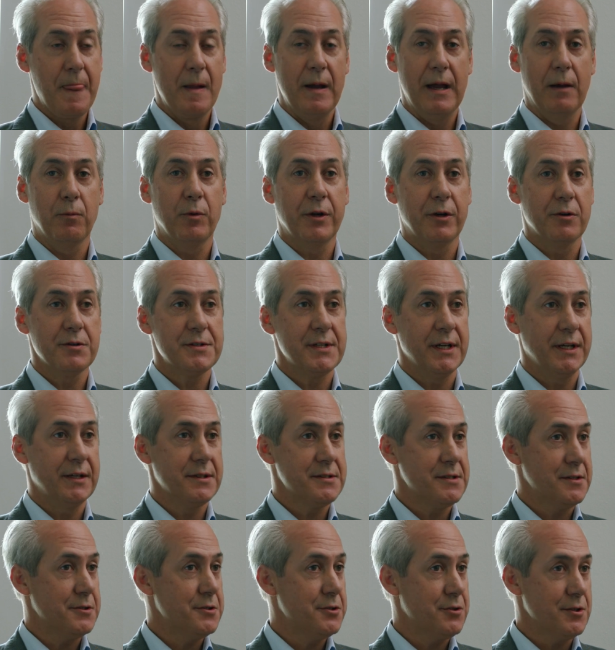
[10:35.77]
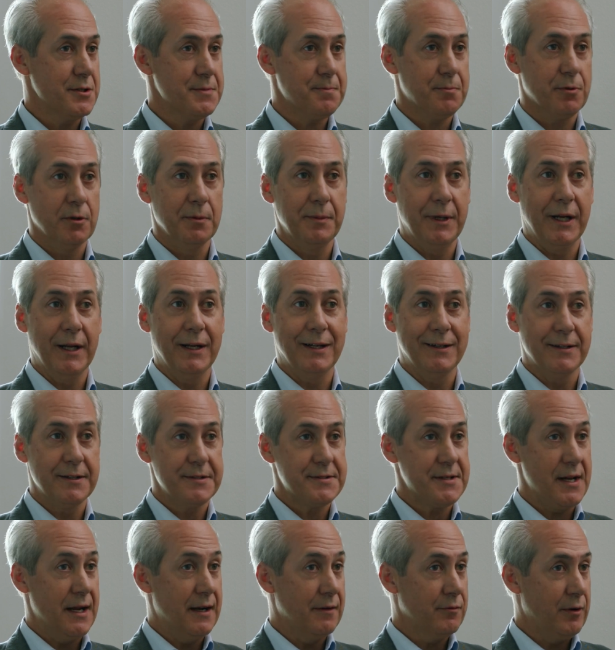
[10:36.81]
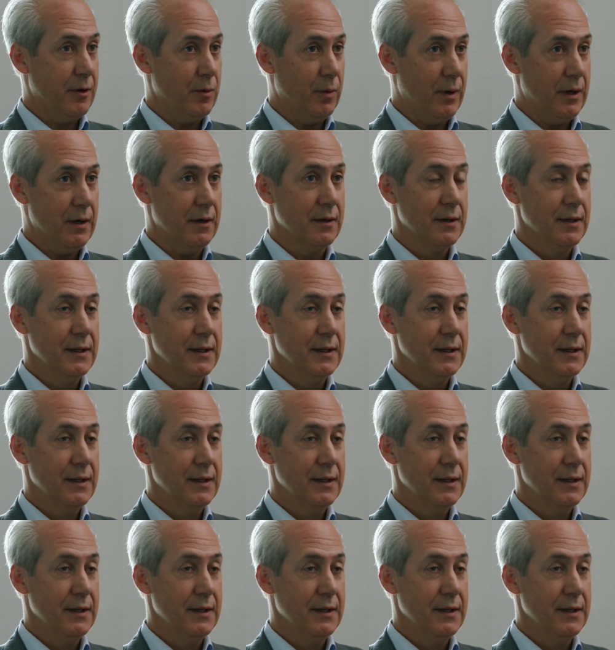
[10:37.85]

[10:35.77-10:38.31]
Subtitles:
And what you're seeing is it's just permeating, it's everywhere.